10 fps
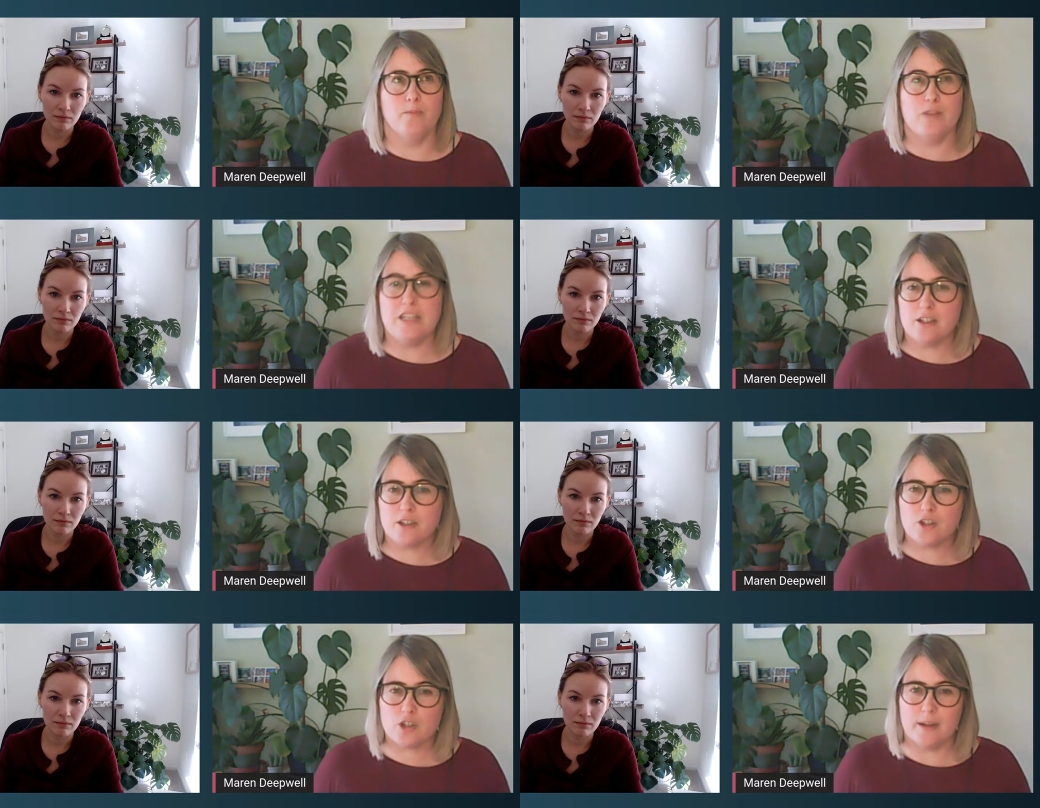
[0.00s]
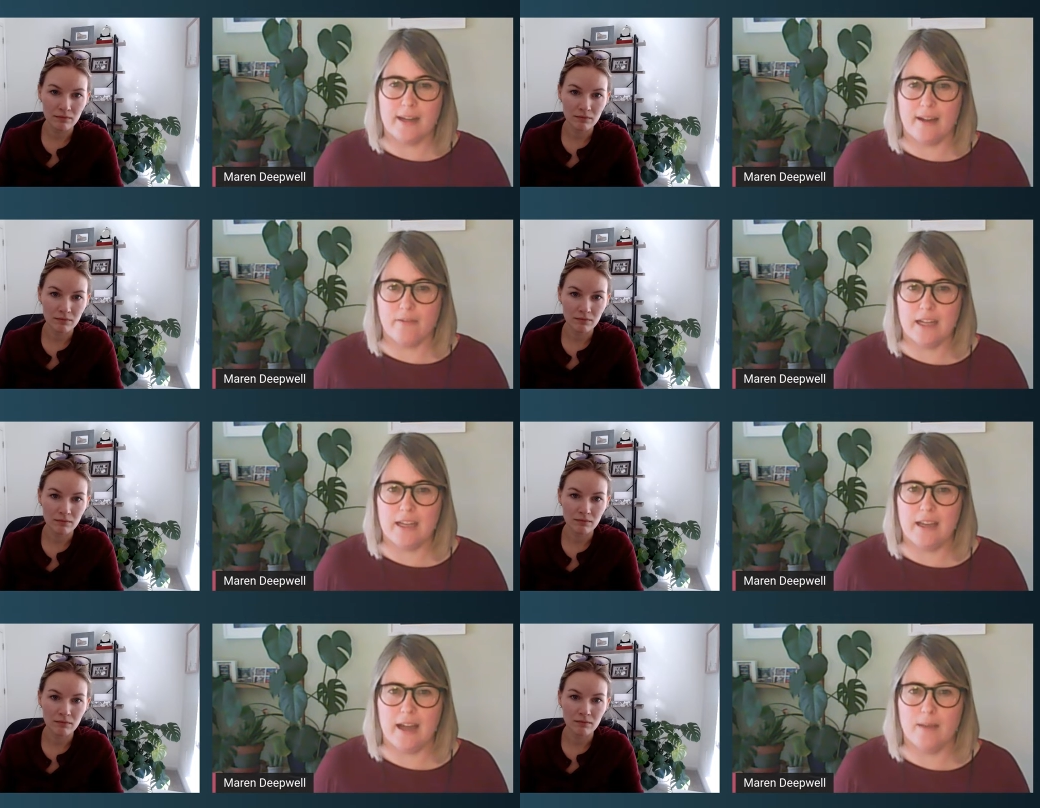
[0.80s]
Speaker 1: researched quite
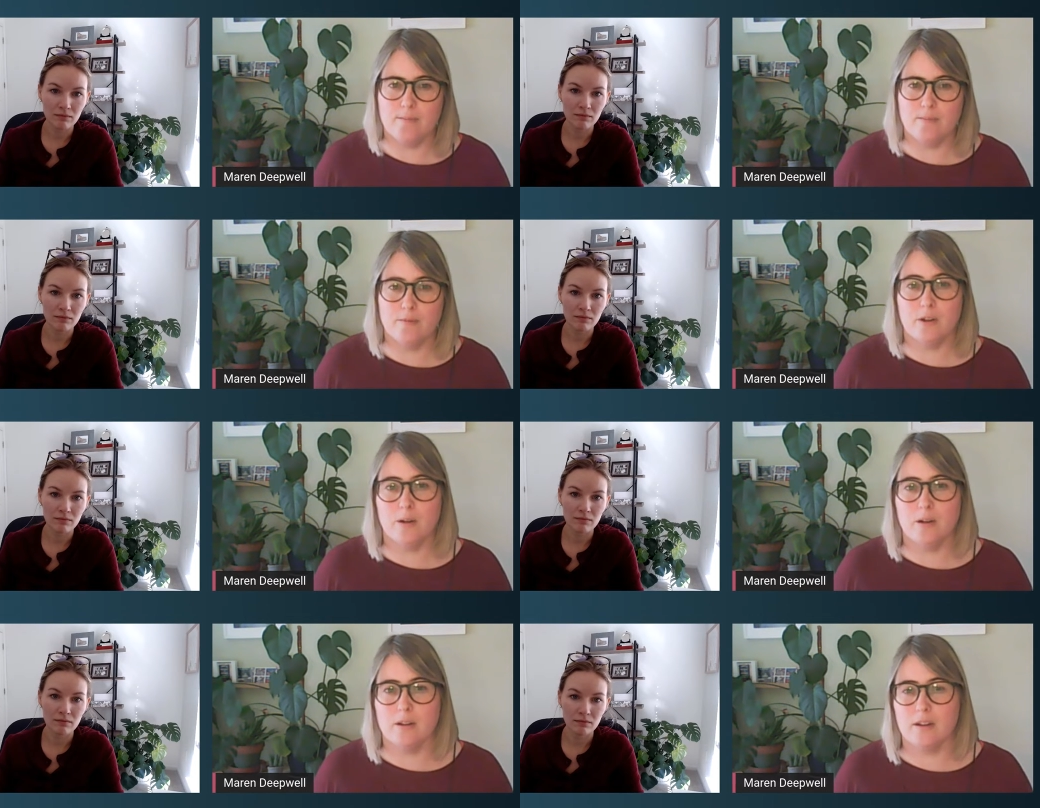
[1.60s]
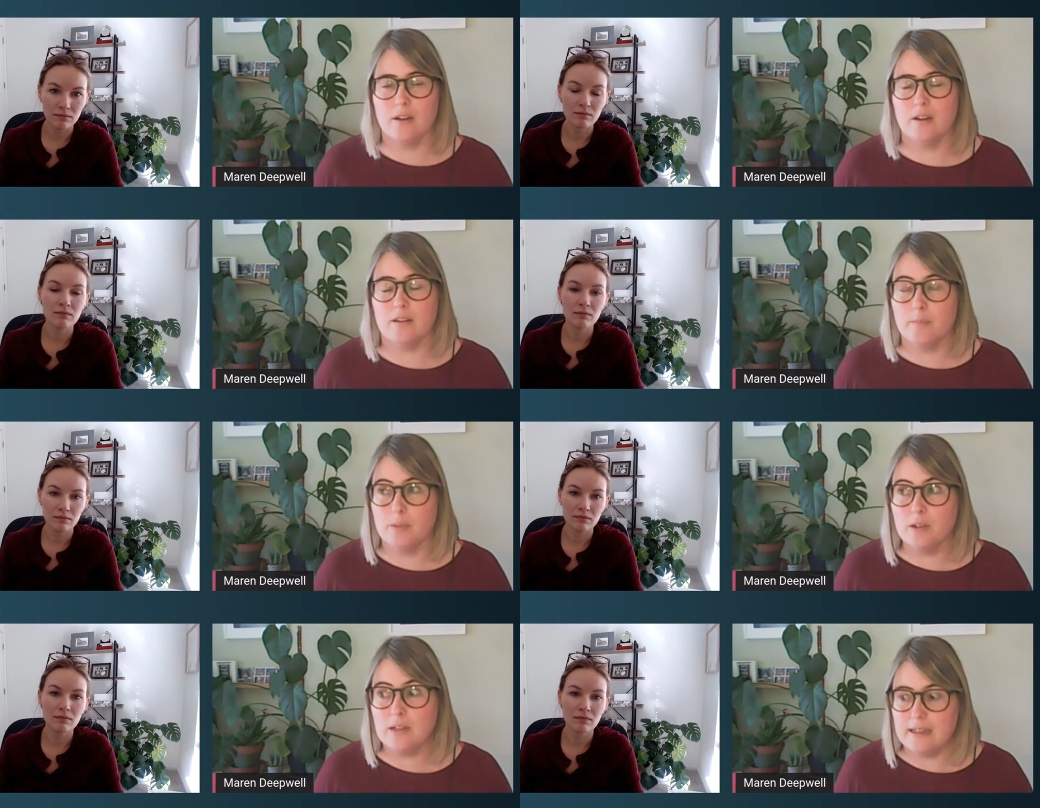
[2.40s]
heavily um, for the, the
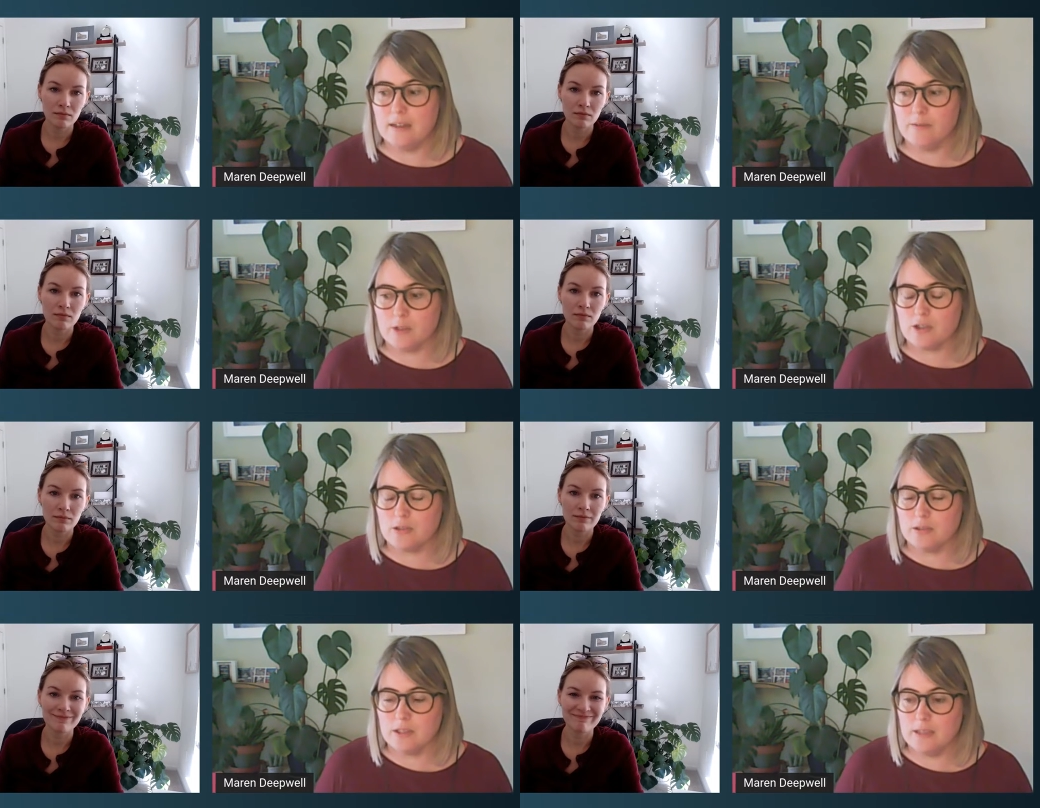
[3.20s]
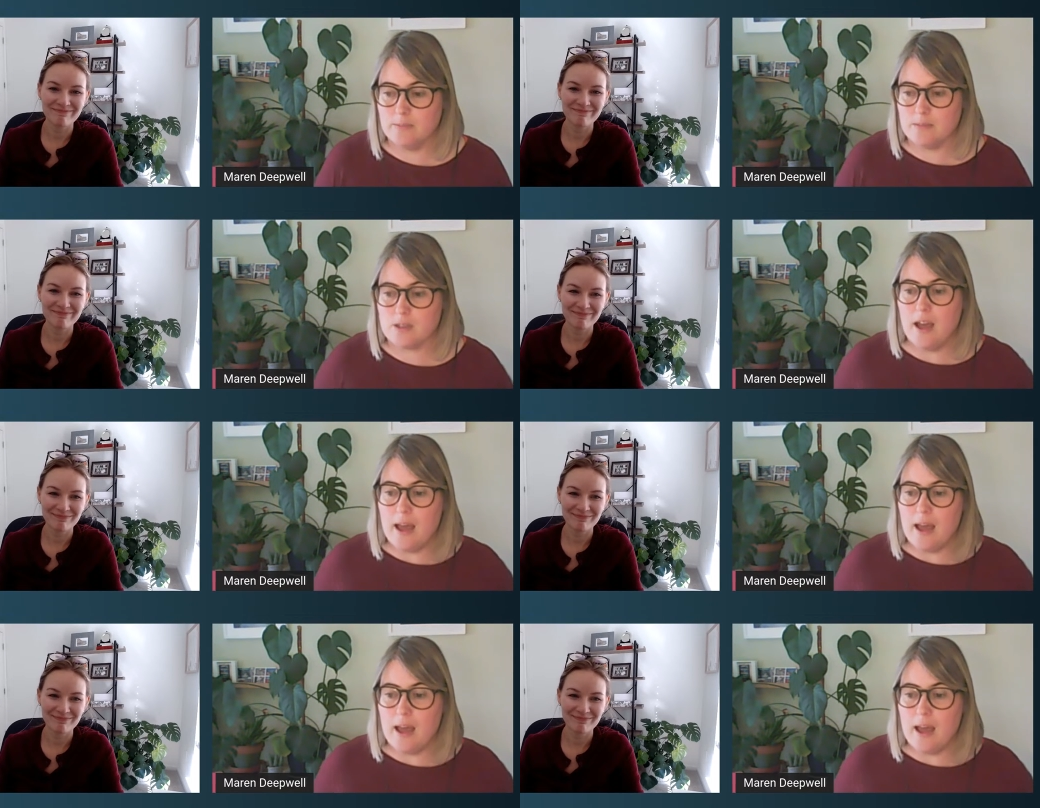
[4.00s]
book leading virtual teams